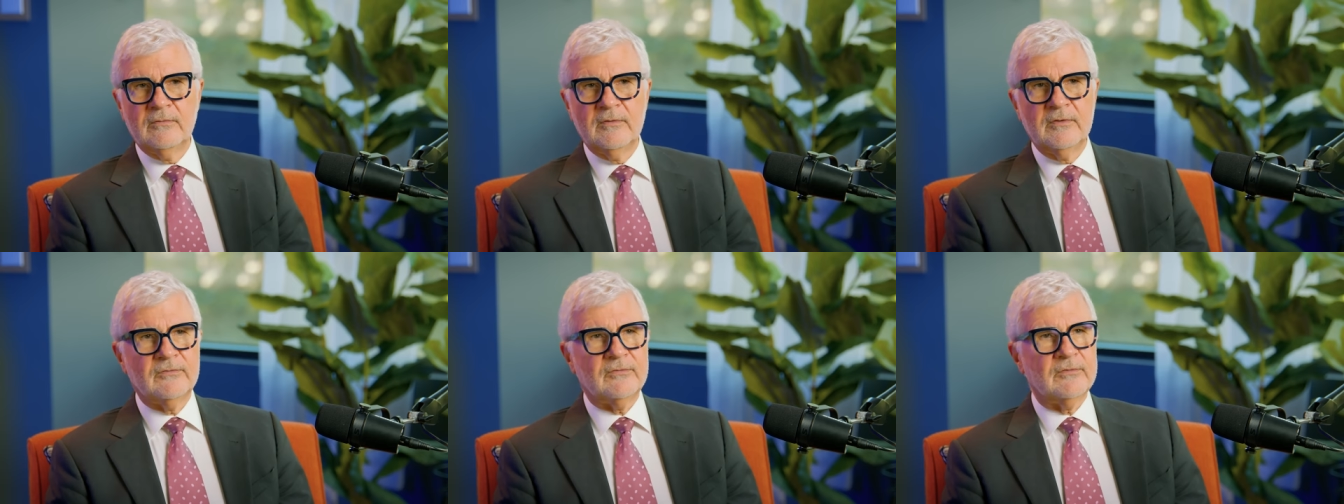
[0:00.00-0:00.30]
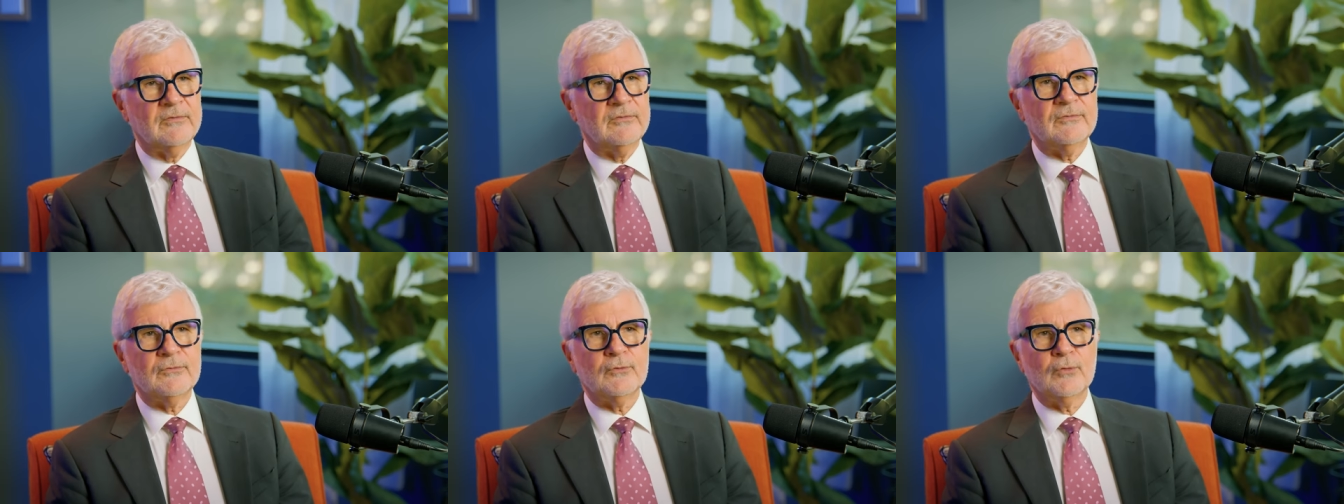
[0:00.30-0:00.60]

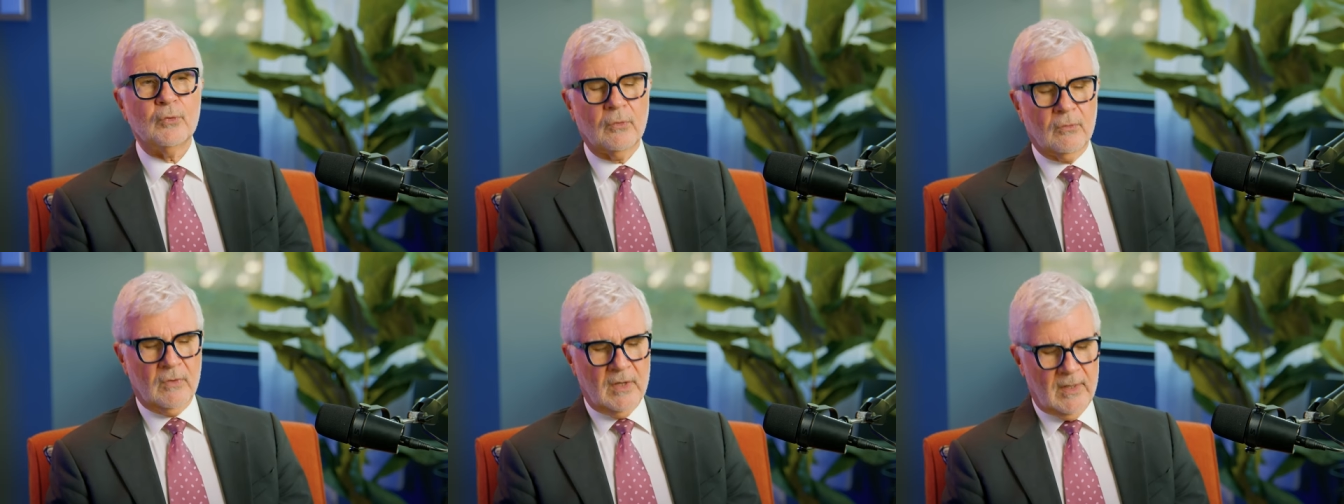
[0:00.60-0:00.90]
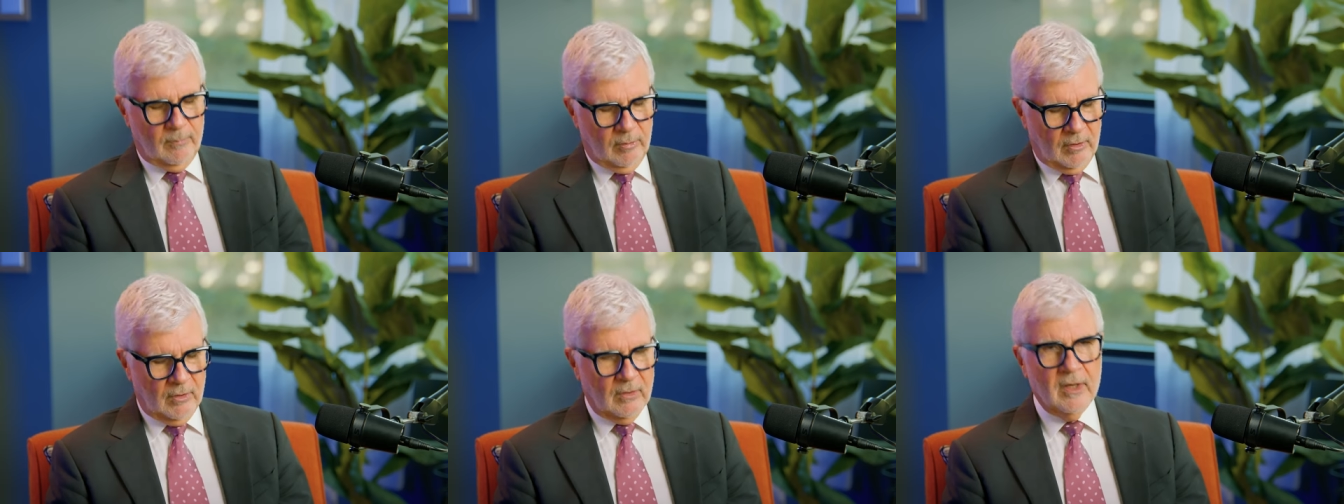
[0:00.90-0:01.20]
this is
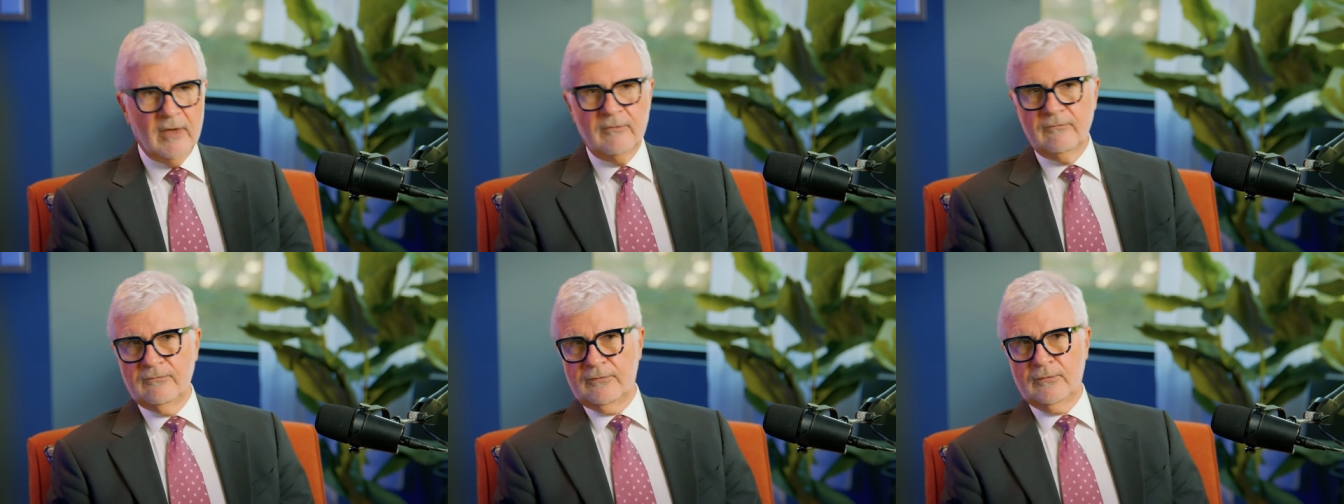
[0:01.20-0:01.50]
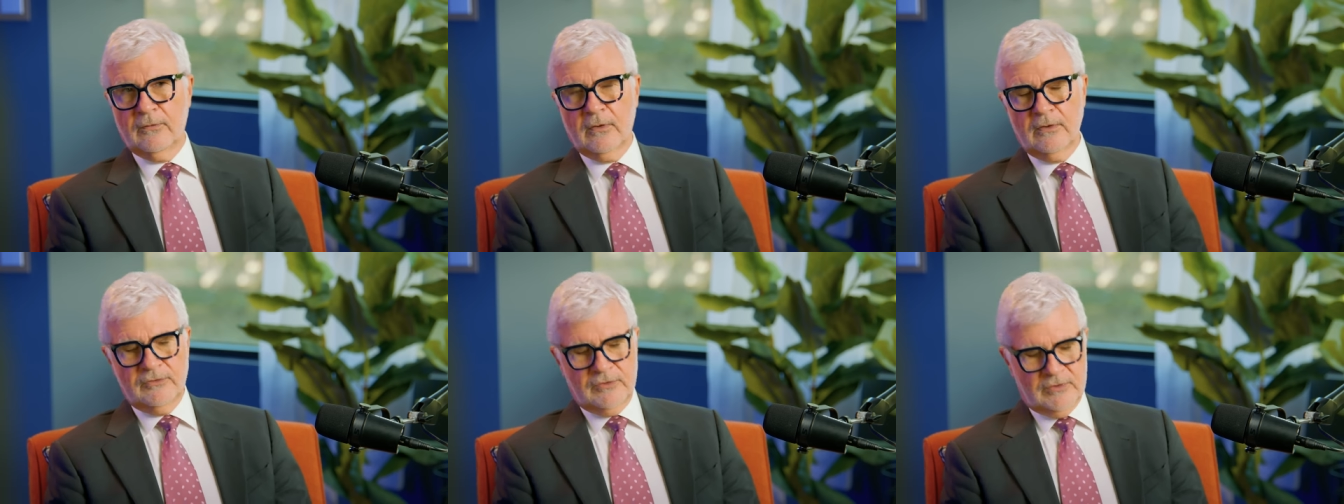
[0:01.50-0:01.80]
trouble,
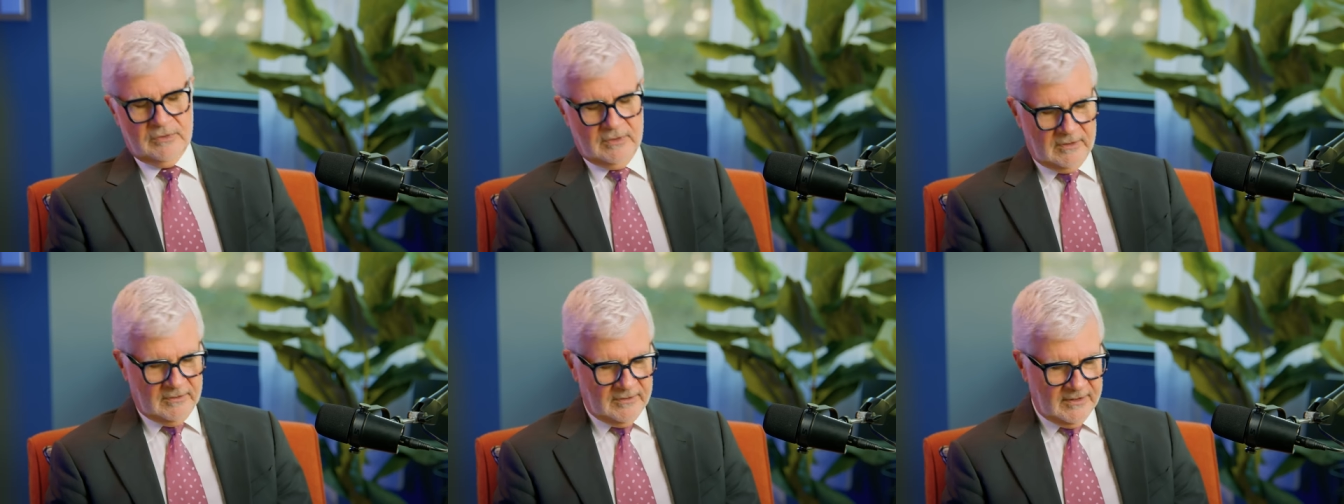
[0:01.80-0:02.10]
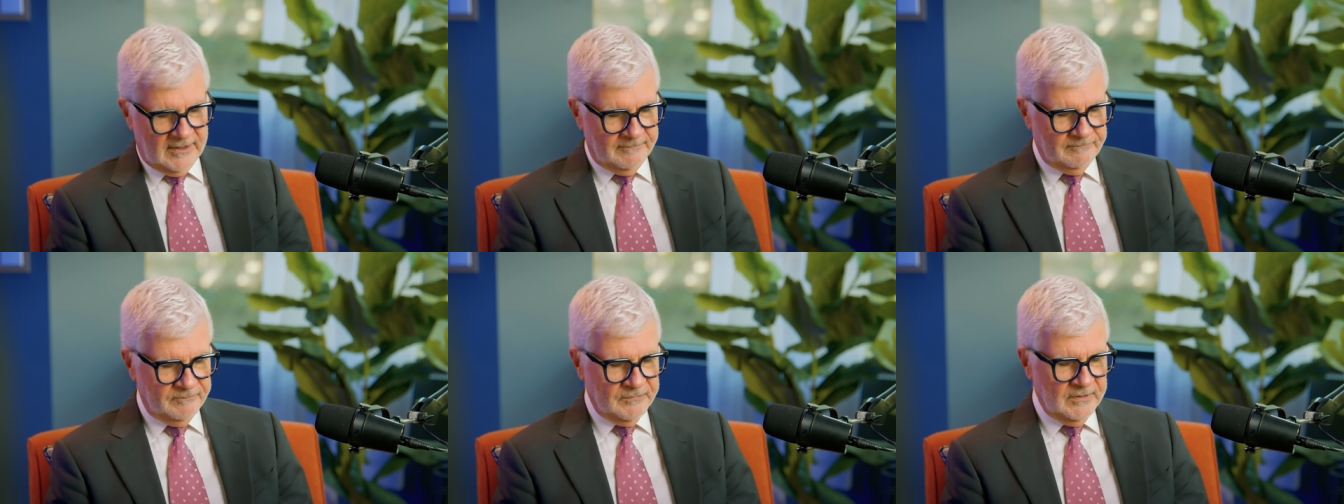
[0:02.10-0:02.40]

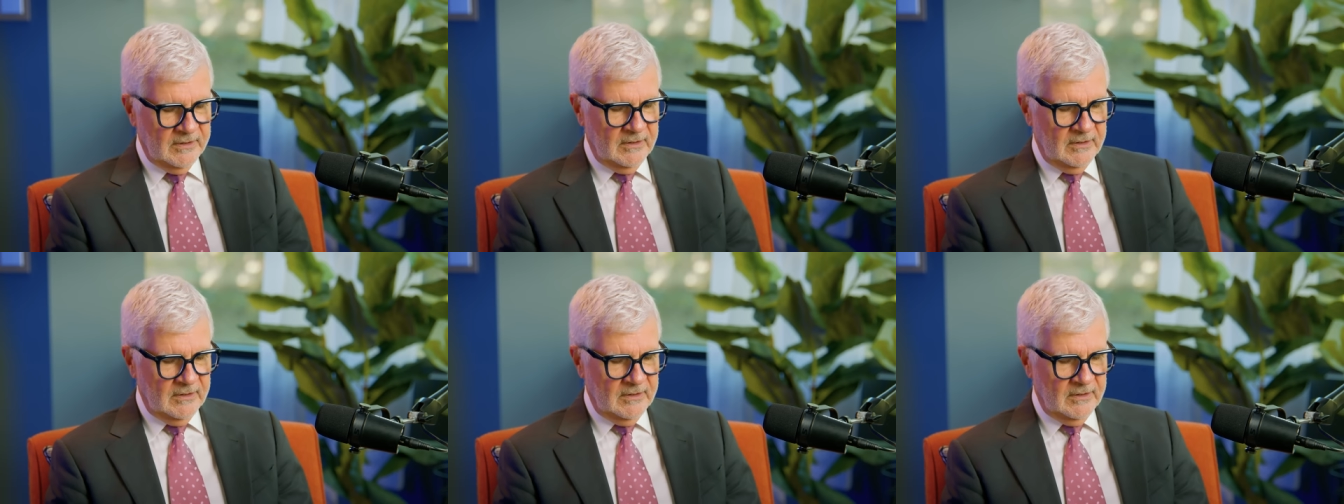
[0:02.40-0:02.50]
unfortunately.